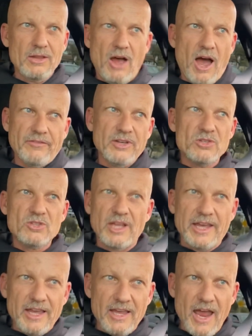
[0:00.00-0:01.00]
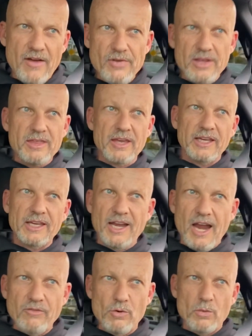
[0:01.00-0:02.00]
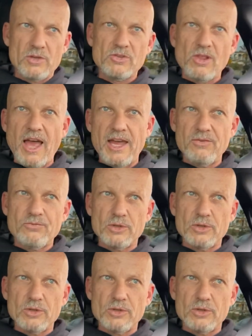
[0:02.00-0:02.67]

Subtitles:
Obviously everything in everyone's life